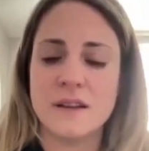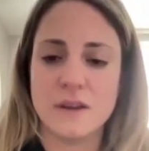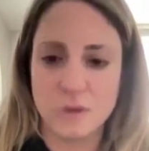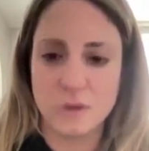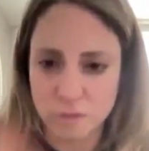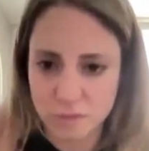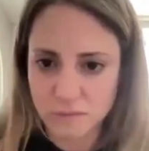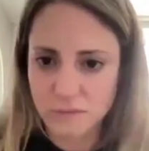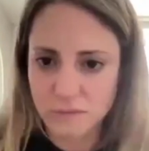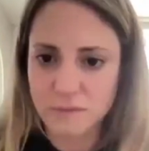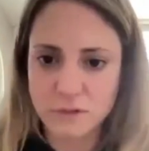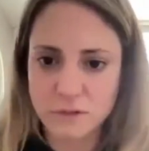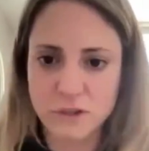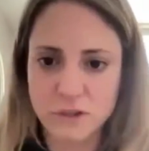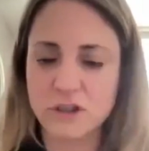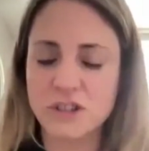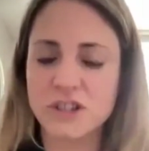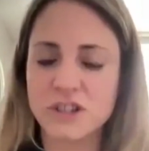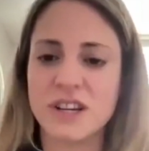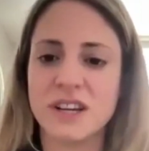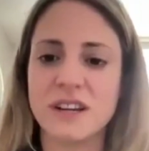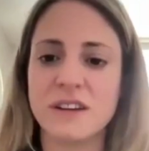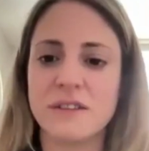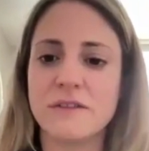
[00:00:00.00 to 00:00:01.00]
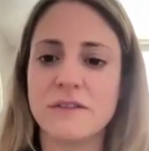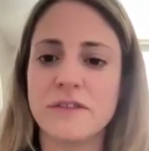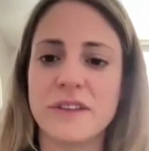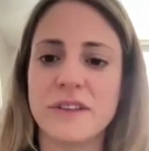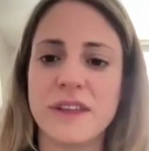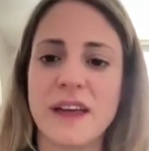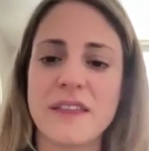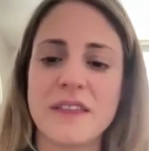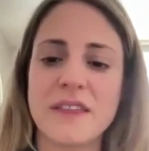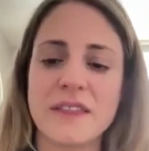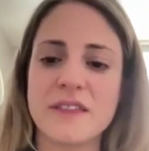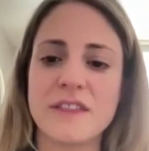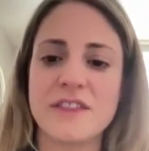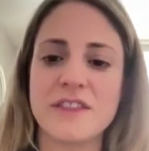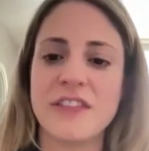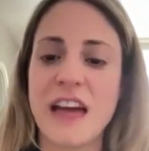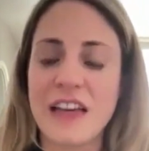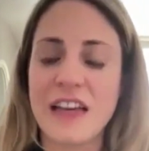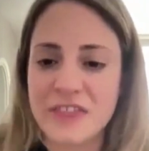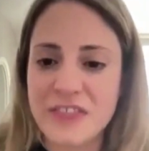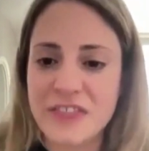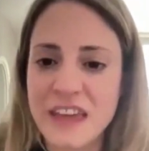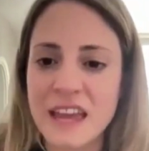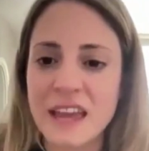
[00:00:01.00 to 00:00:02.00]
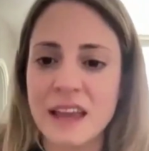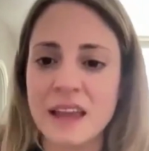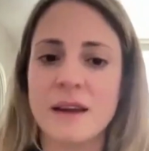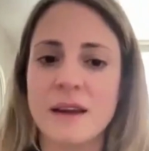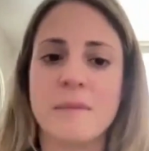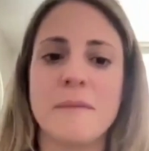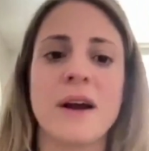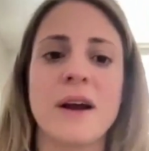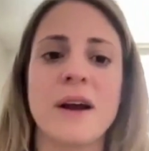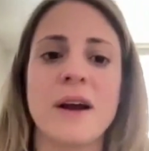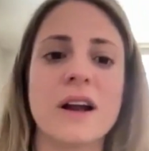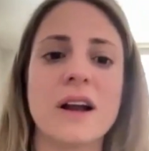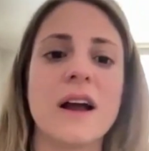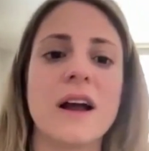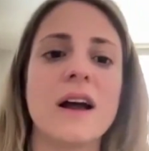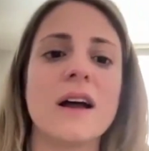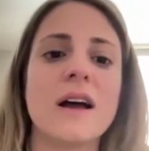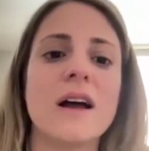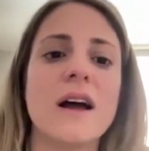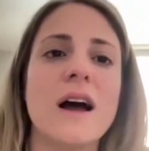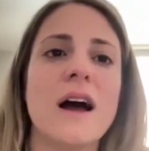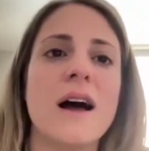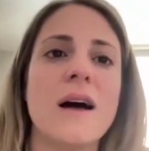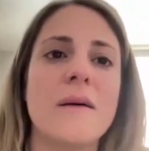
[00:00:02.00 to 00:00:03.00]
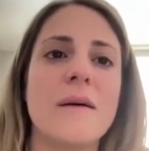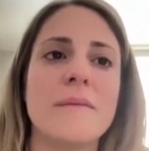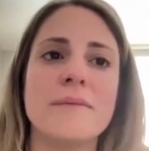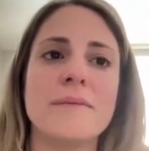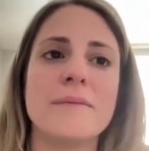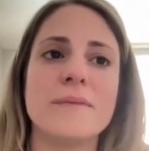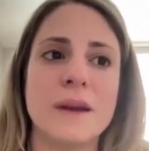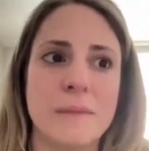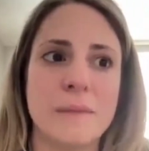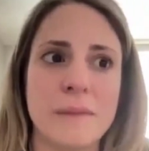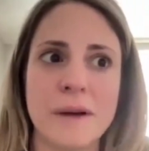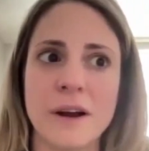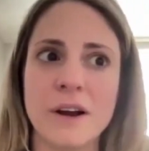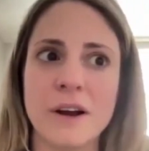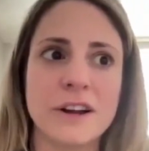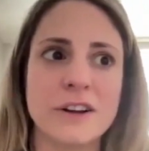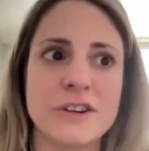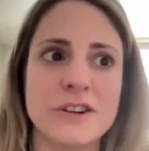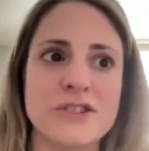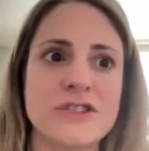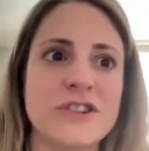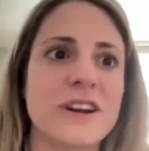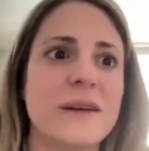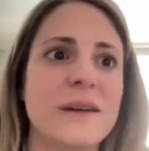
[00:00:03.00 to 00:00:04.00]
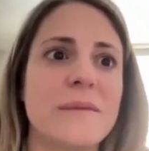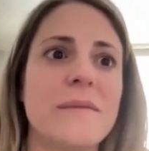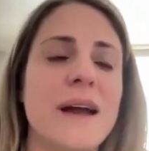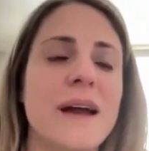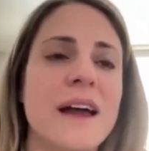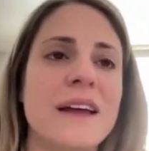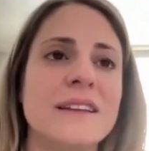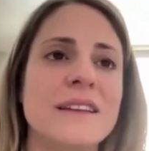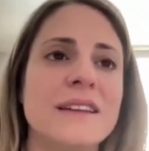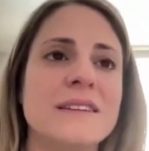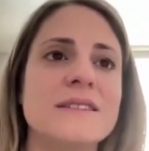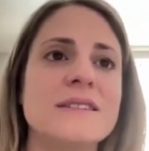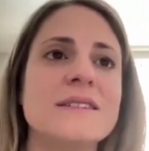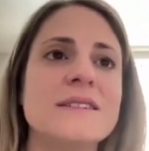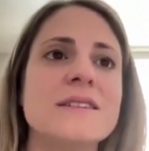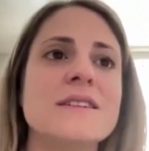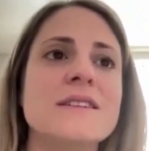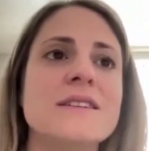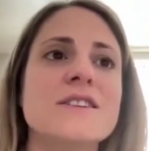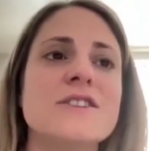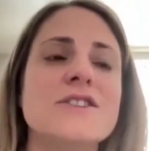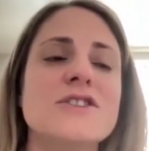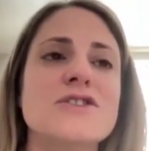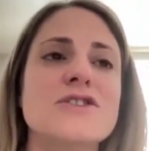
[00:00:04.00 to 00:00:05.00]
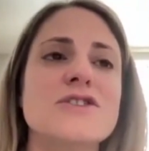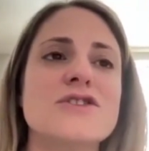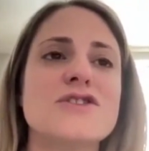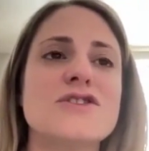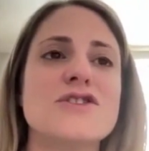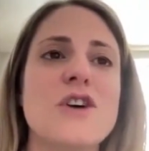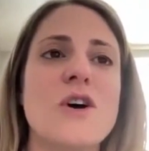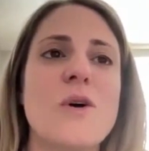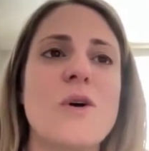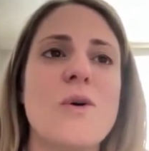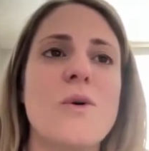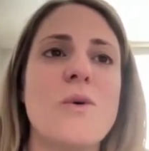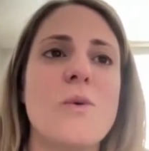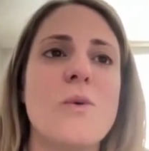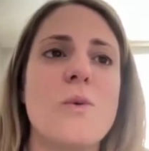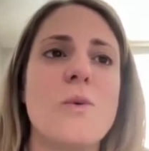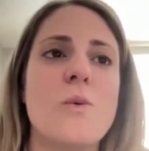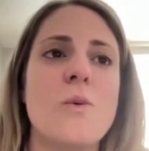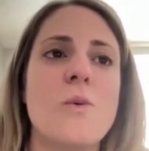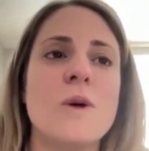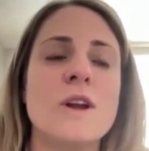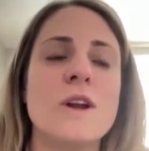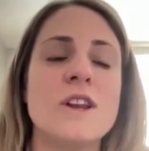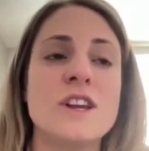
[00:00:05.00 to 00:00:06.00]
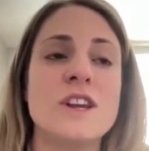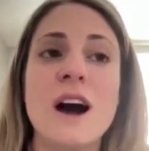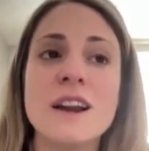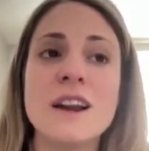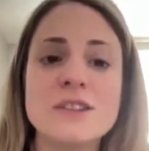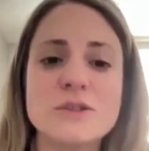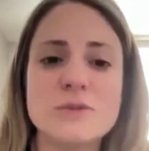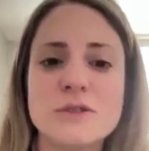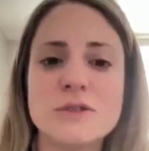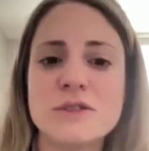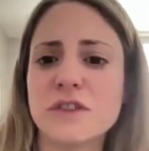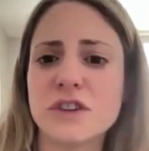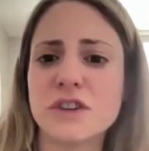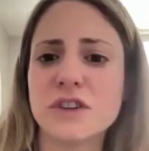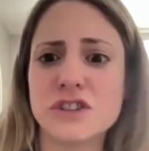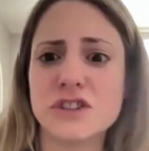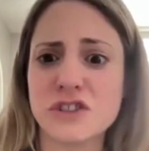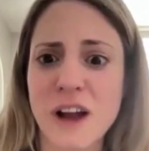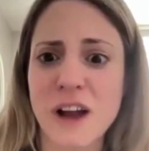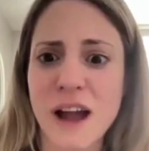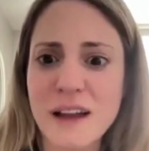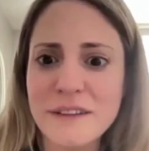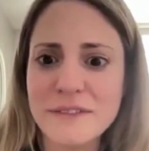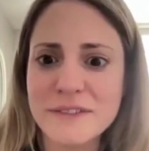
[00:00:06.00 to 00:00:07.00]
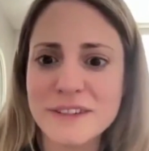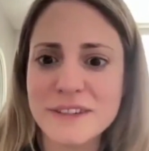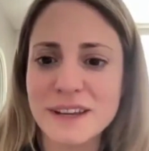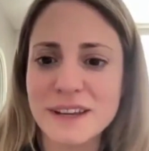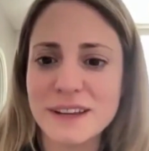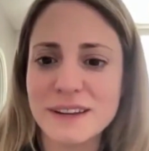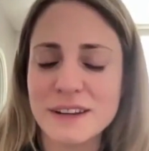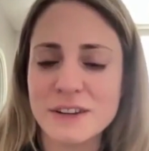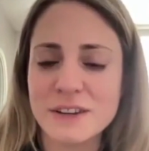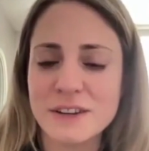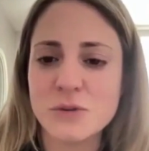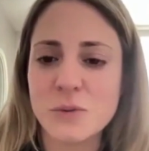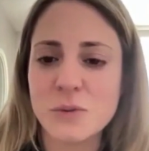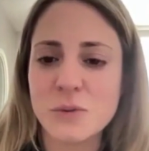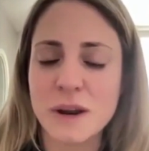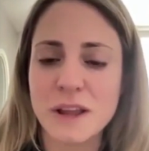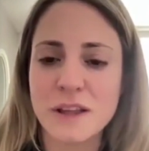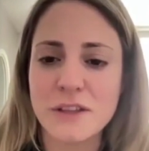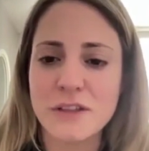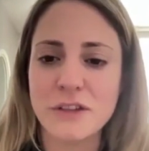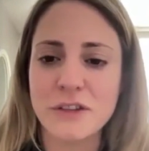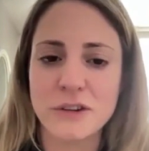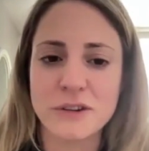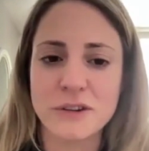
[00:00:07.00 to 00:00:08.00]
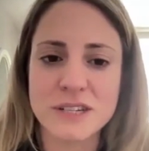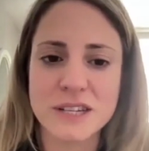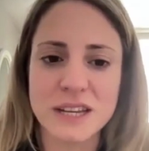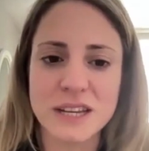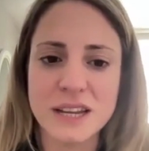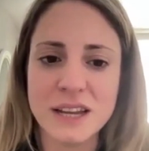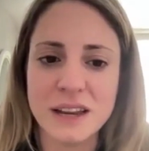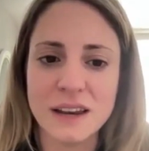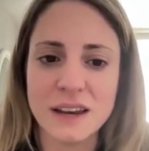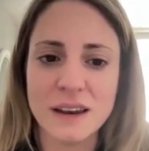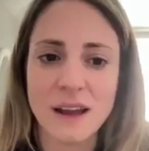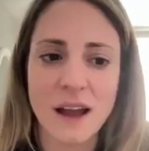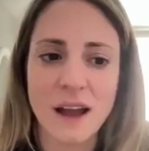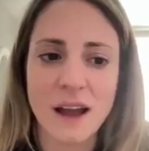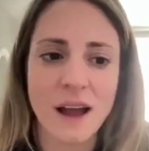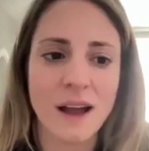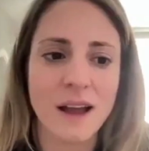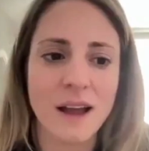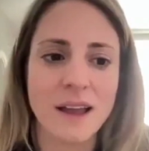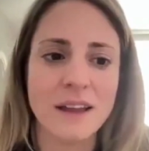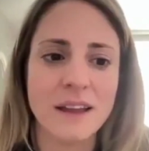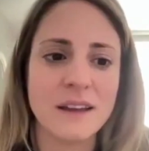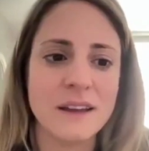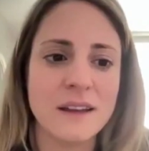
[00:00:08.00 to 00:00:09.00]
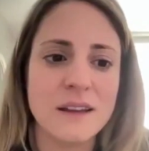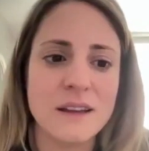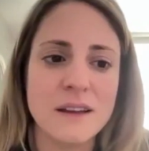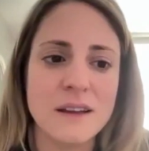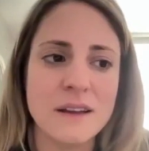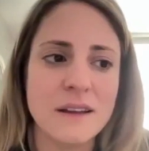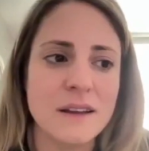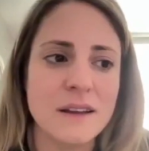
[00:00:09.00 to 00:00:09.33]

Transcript: you know, searching for that that thing in America, um, the right. American dream. And so when Giannis was first drafted in twenty thirteen, I